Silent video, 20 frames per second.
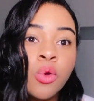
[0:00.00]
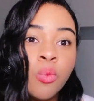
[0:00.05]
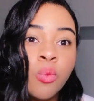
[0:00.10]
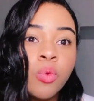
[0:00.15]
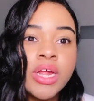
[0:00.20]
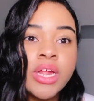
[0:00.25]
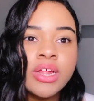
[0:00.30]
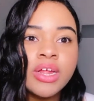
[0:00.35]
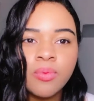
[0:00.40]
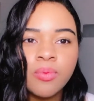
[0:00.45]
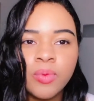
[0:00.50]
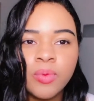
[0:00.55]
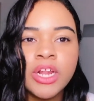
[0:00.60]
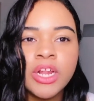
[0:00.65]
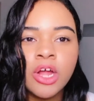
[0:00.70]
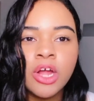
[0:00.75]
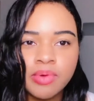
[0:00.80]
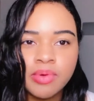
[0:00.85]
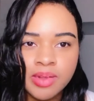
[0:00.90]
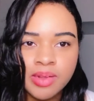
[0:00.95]
We
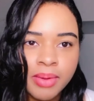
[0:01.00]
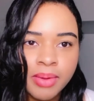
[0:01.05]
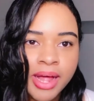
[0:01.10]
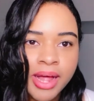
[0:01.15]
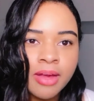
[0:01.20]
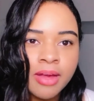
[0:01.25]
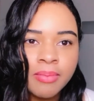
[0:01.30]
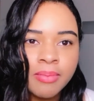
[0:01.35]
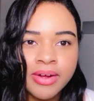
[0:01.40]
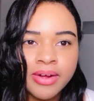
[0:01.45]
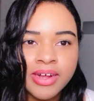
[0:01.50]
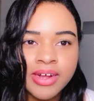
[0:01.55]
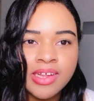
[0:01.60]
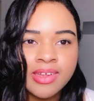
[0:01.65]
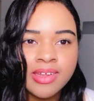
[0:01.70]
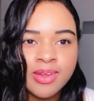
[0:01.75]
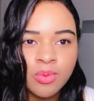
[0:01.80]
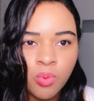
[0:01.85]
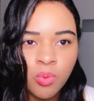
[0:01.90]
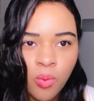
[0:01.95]
know as black
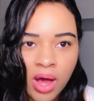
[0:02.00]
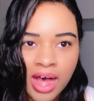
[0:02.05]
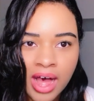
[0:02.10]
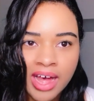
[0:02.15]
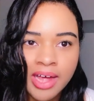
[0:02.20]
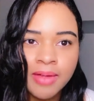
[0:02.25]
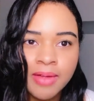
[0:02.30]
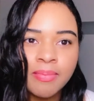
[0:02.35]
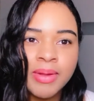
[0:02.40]
Americans why.